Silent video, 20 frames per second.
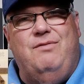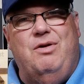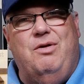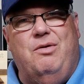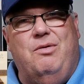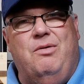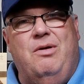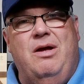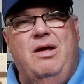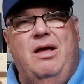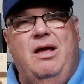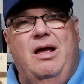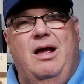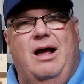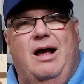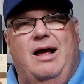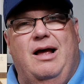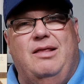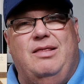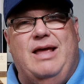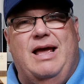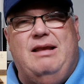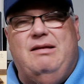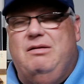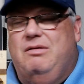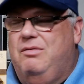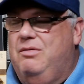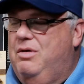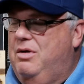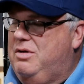you that
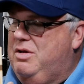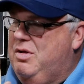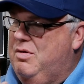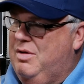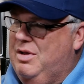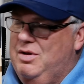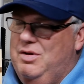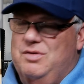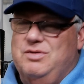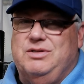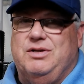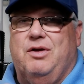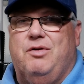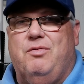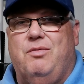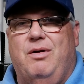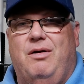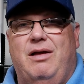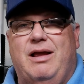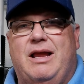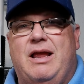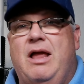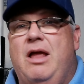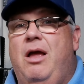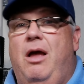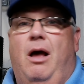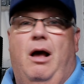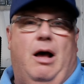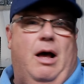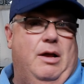look. You can use acrylic.
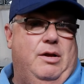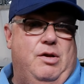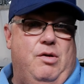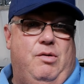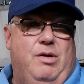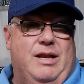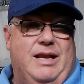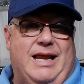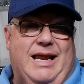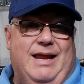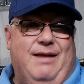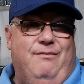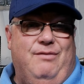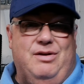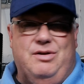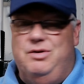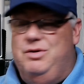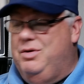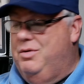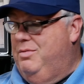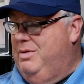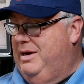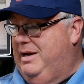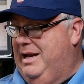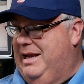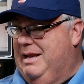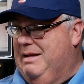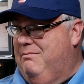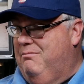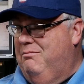You could even do it
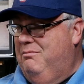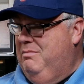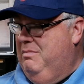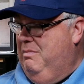in